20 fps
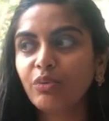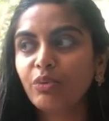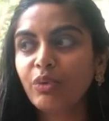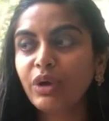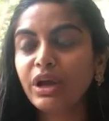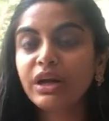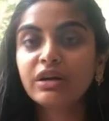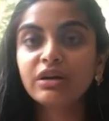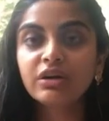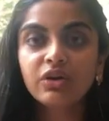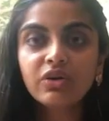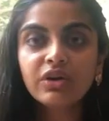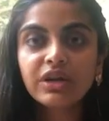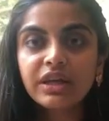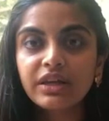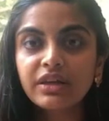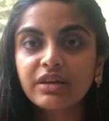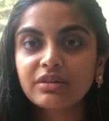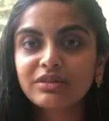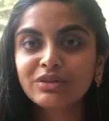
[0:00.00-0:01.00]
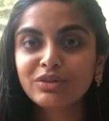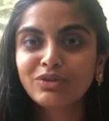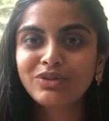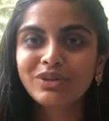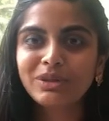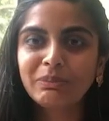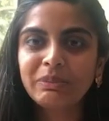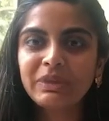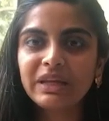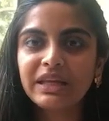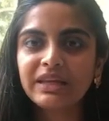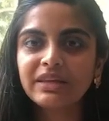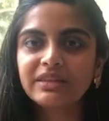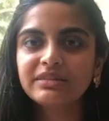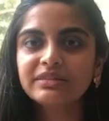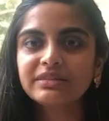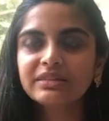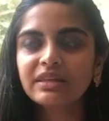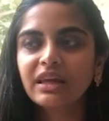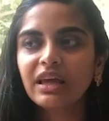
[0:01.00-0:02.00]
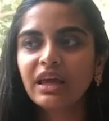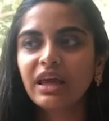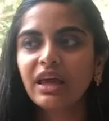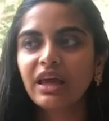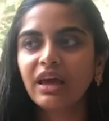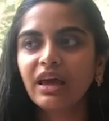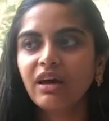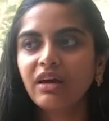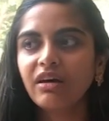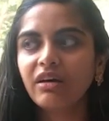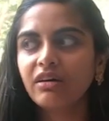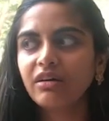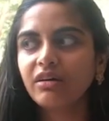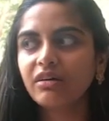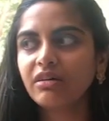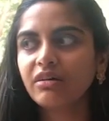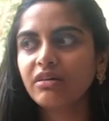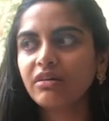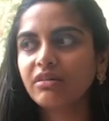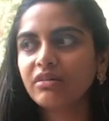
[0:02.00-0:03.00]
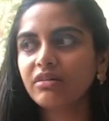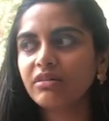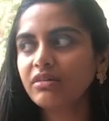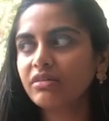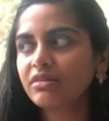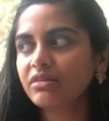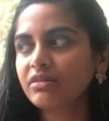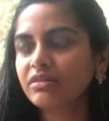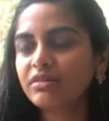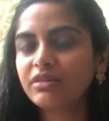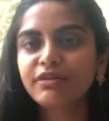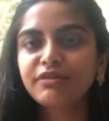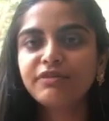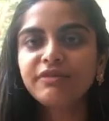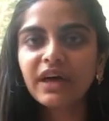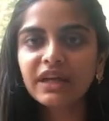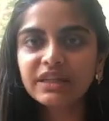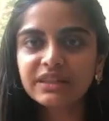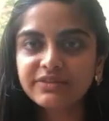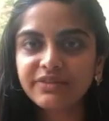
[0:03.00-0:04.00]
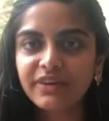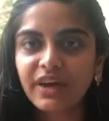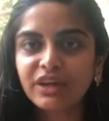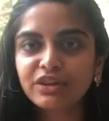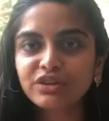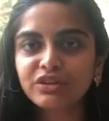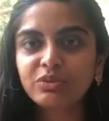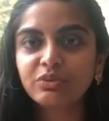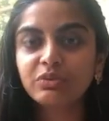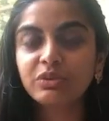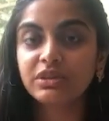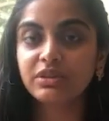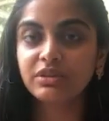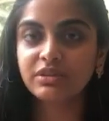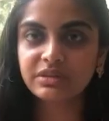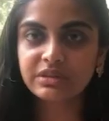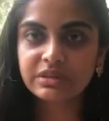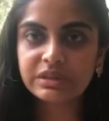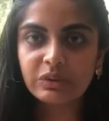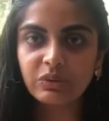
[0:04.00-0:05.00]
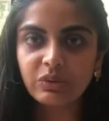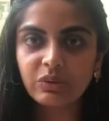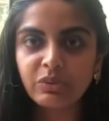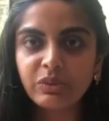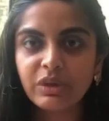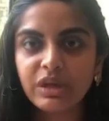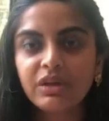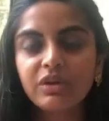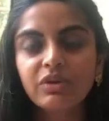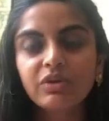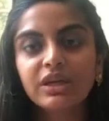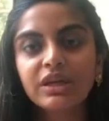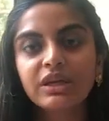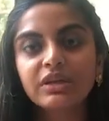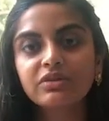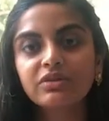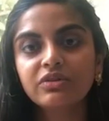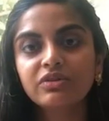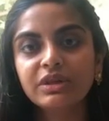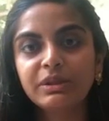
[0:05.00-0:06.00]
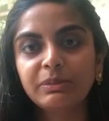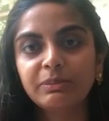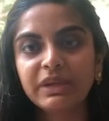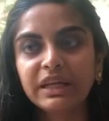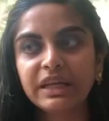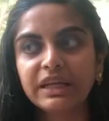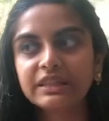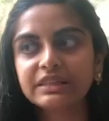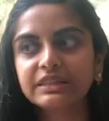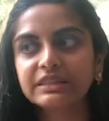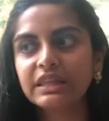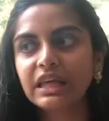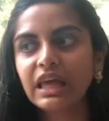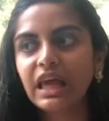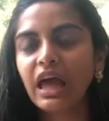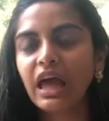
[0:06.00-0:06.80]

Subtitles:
we're looking to replace the fast fashion with the slow. We're looking to replace